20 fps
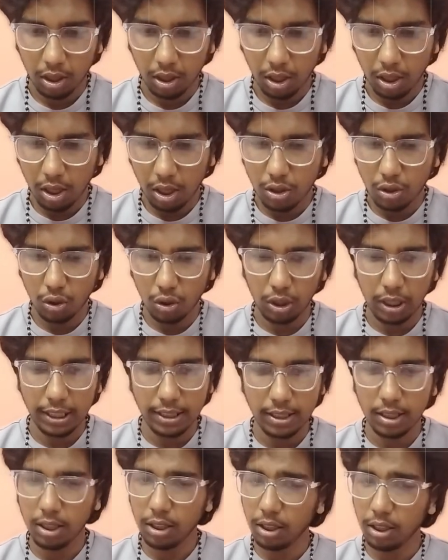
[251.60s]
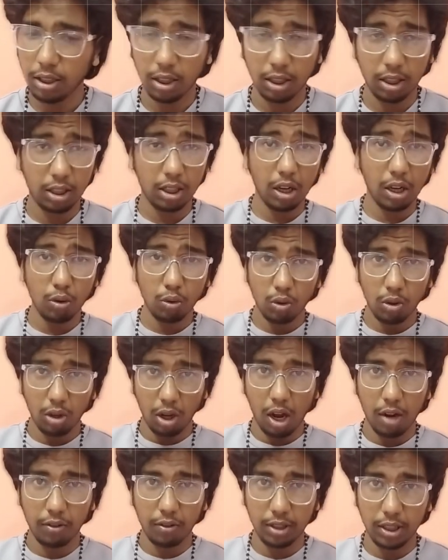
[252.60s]
So let's see now
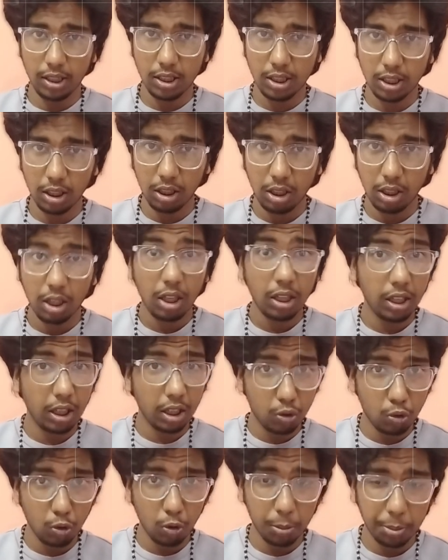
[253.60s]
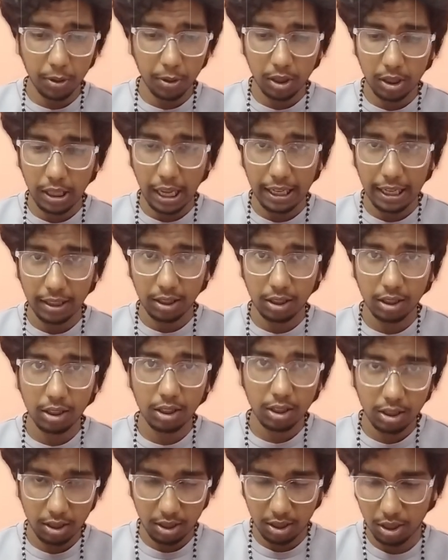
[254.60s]
our agent equipped with calendar
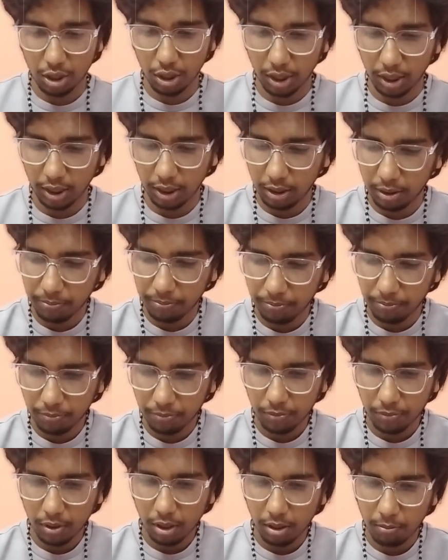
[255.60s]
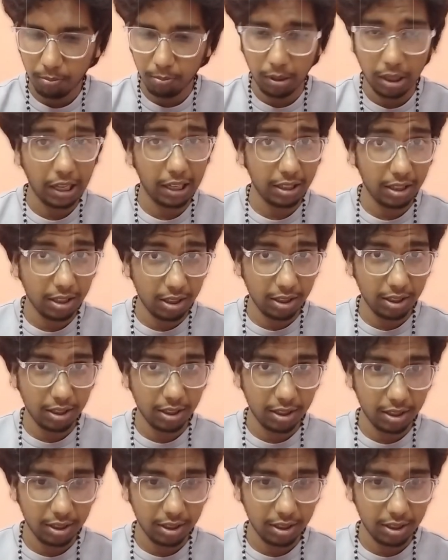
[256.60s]
is ready, but I delete it.